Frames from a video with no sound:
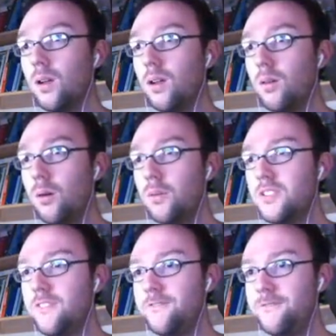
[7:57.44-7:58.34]
Oh, what was
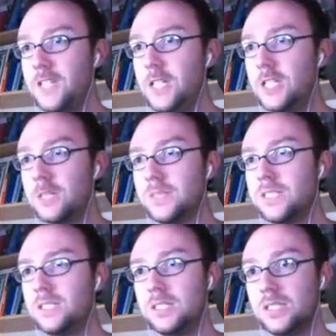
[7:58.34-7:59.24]
the face,
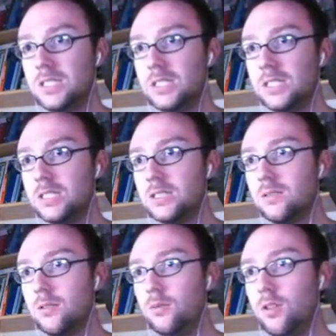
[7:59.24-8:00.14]
man?
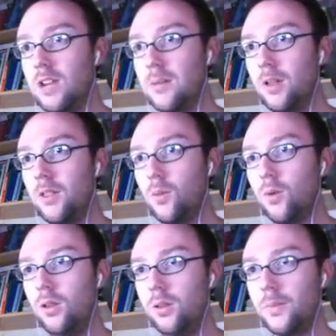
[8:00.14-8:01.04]
Oh, another eyeball on the
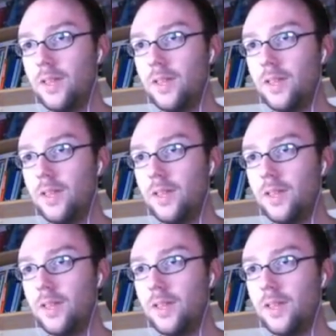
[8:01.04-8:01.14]
wall up